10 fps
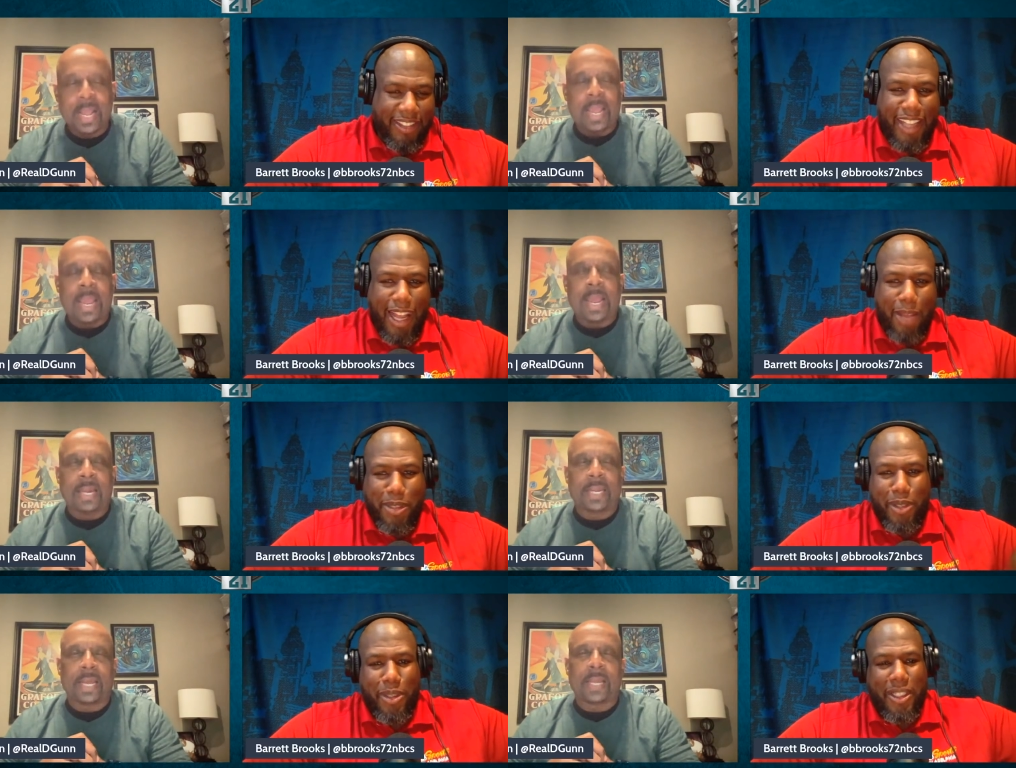
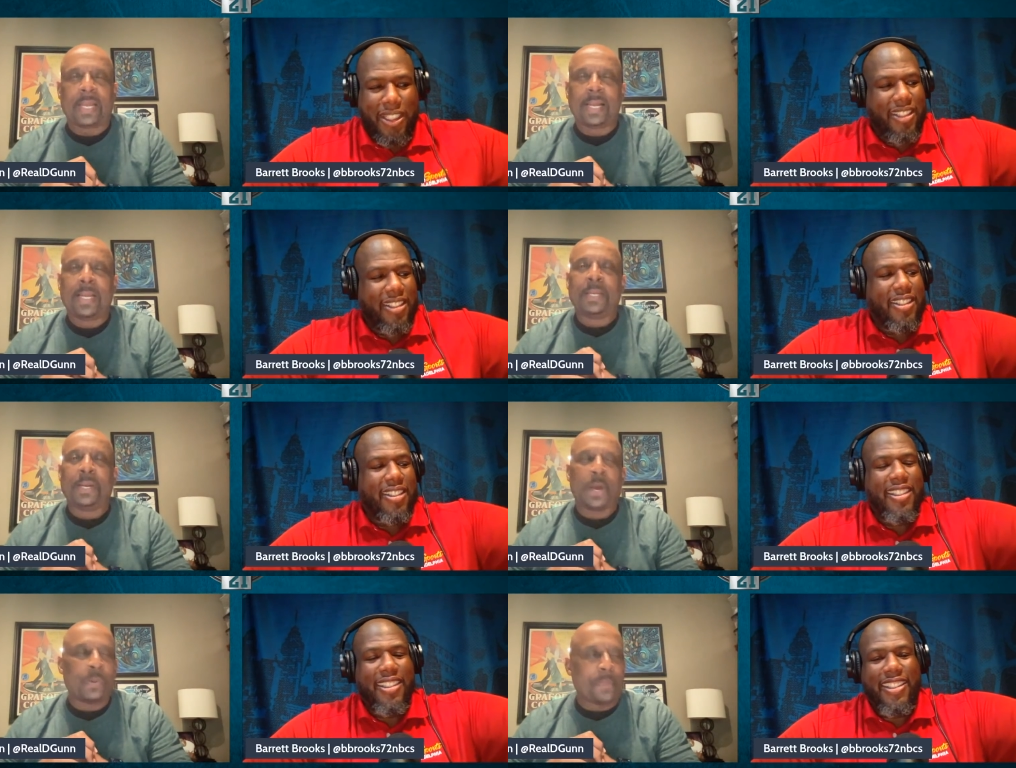Speaker 1: Absolutely. And uh,
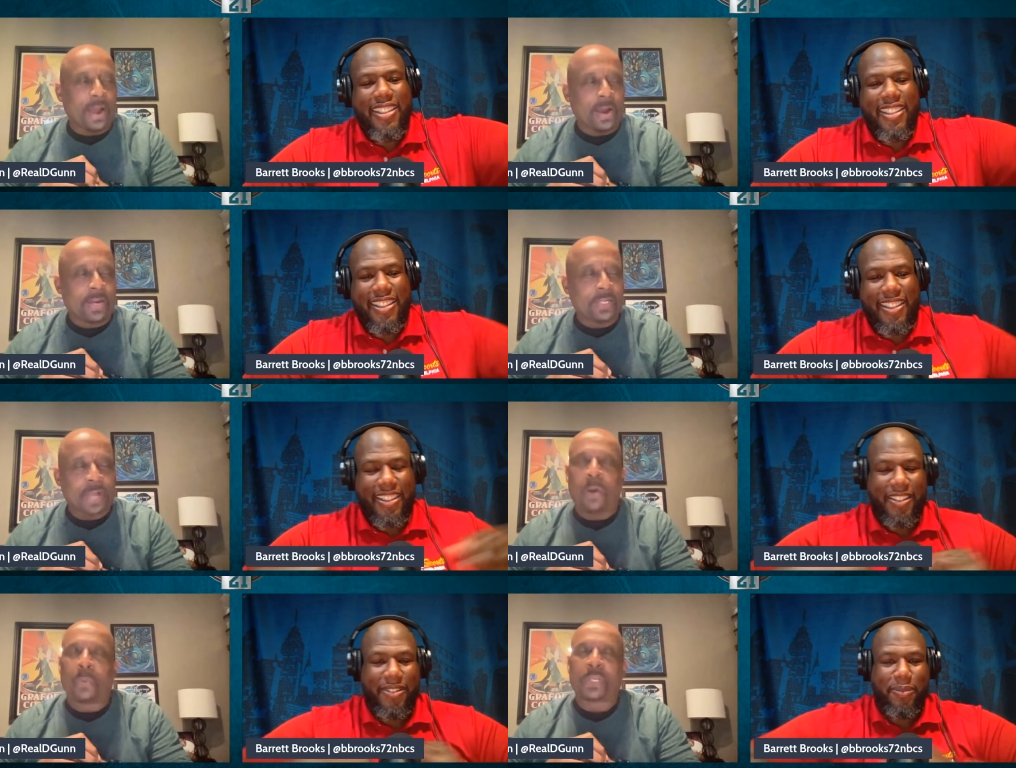you know, Barrett,
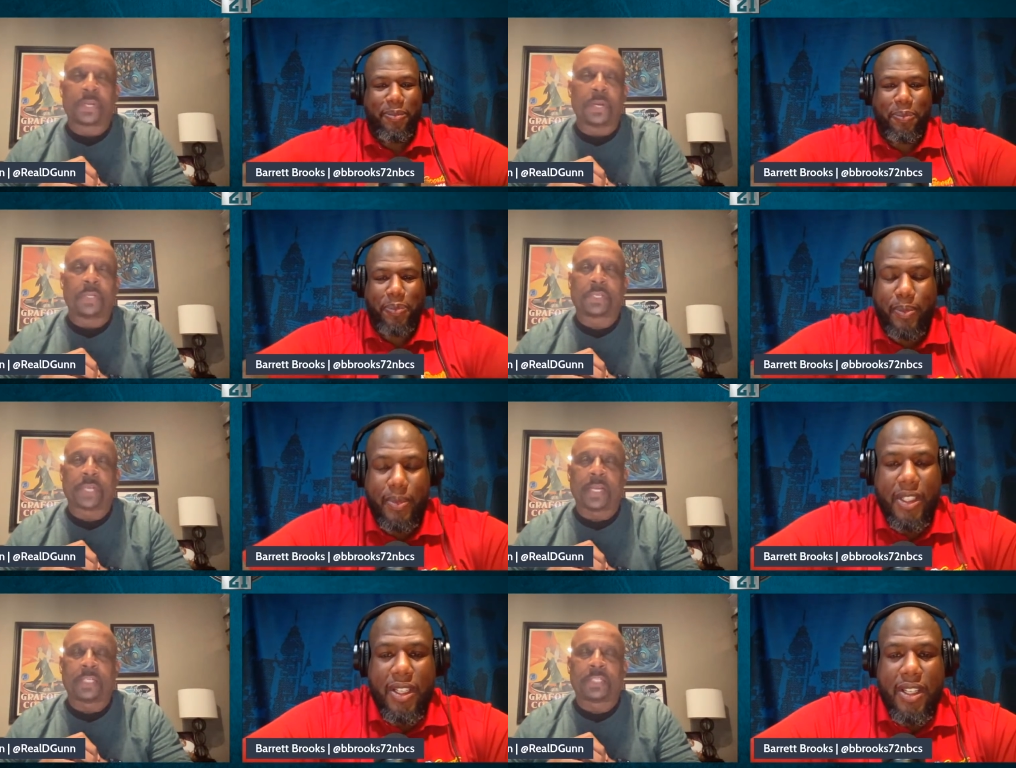it's always good to
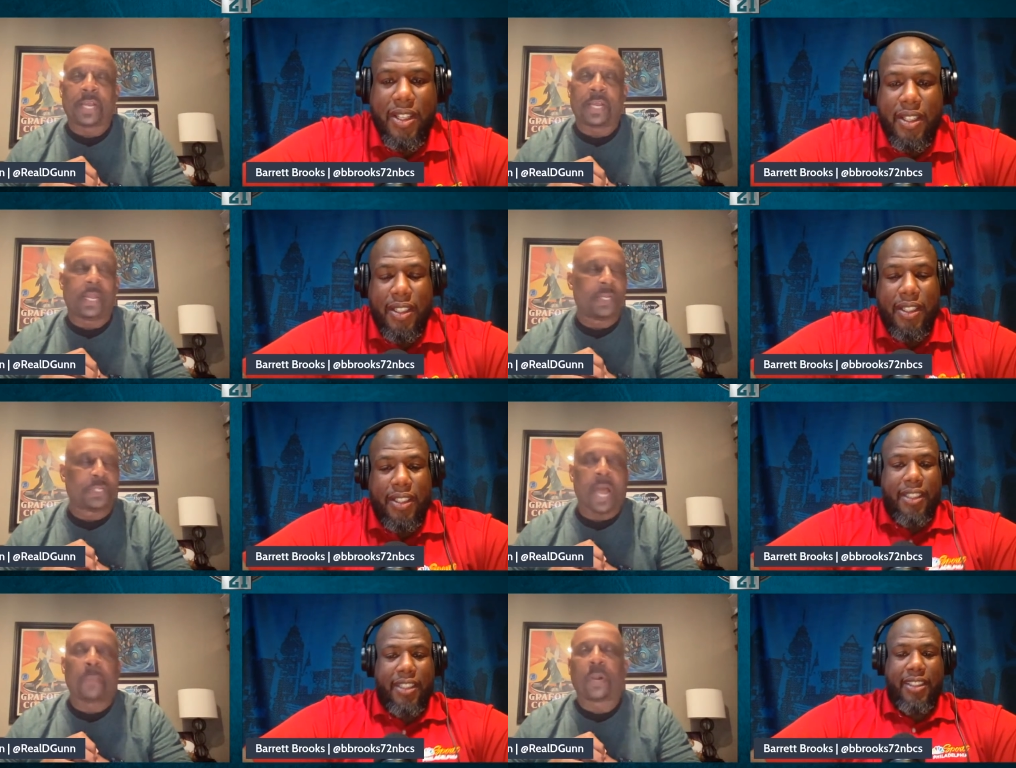sit and, ch- and
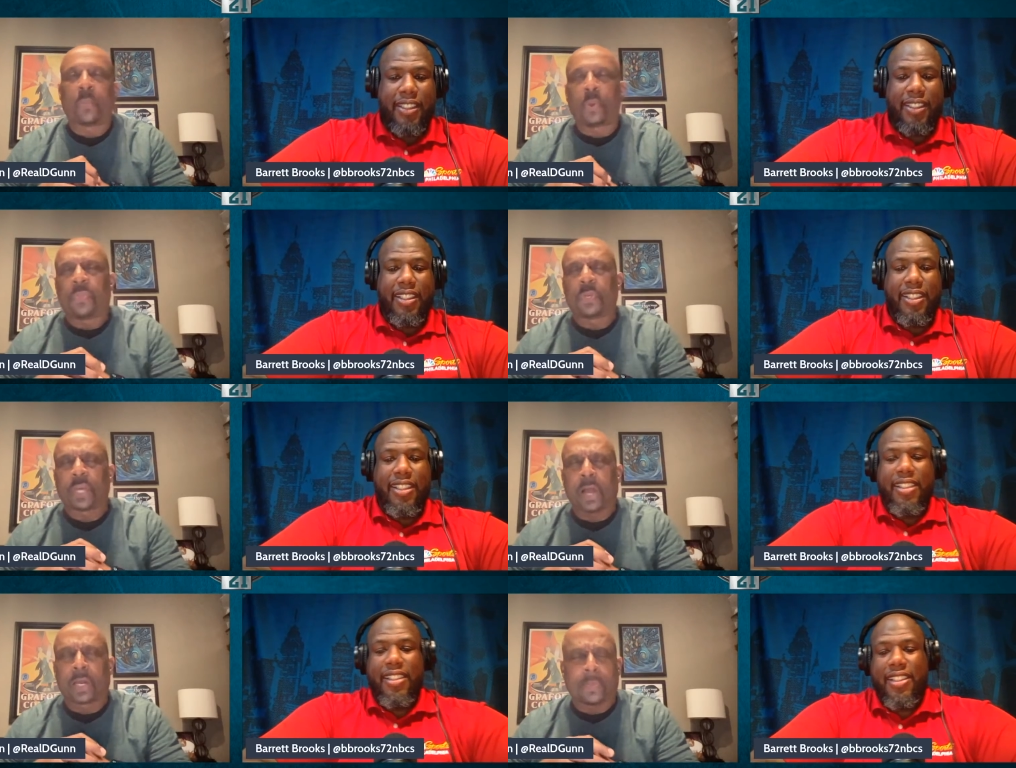chop it up with you
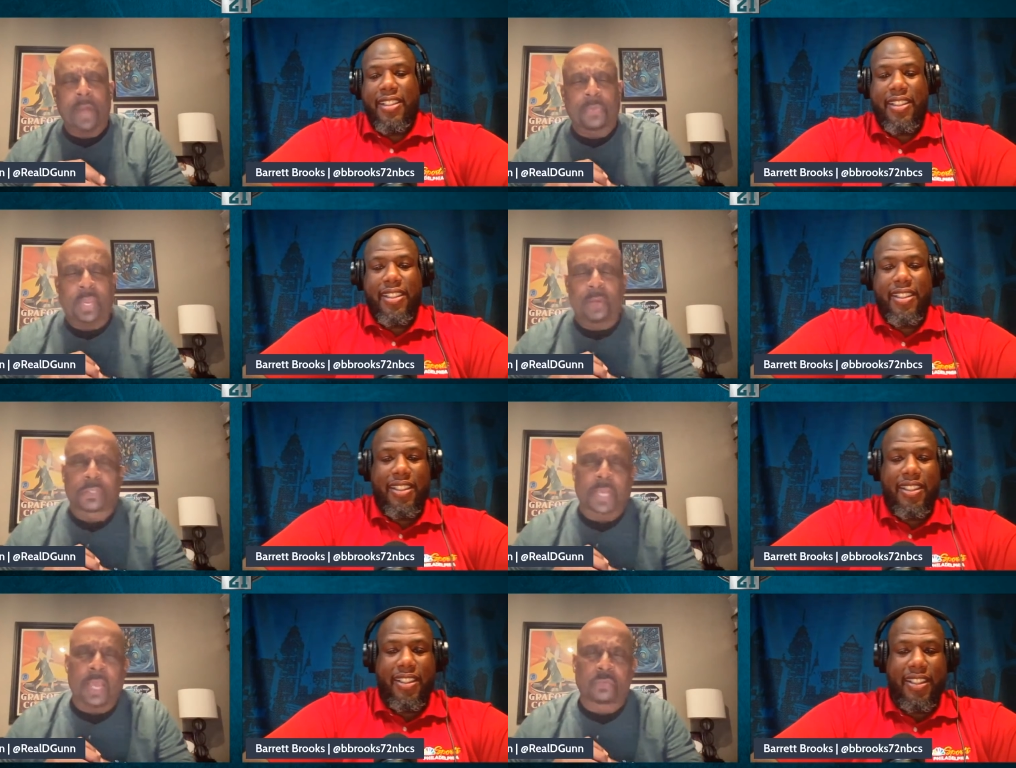talking about the
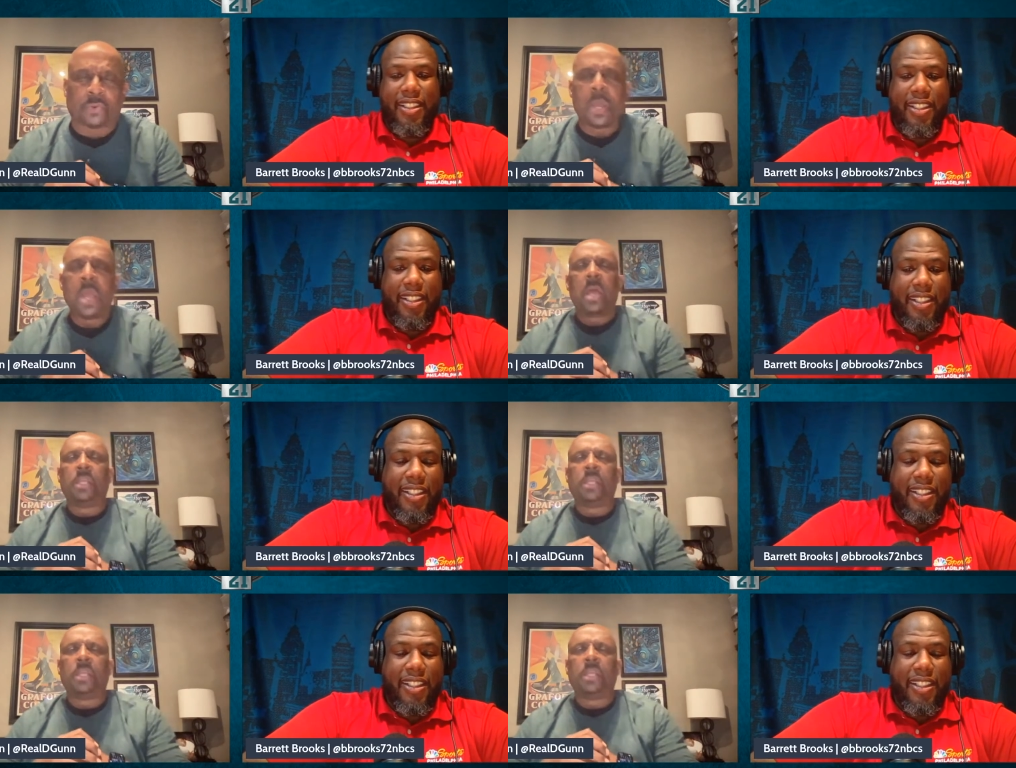Eagles schedule.